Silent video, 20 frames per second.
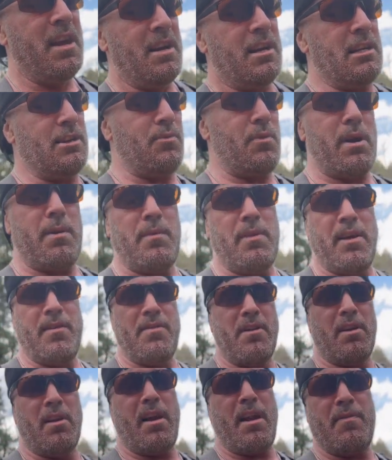They just want to live
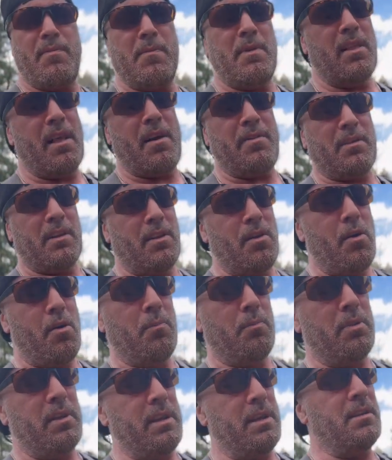their life and be left
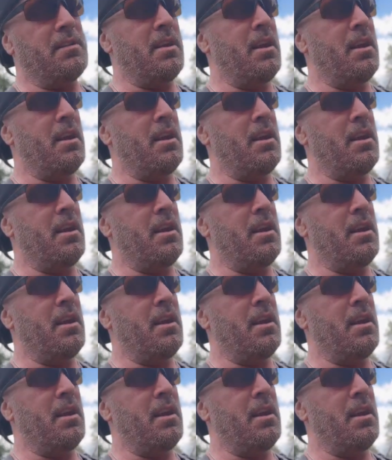alone, please.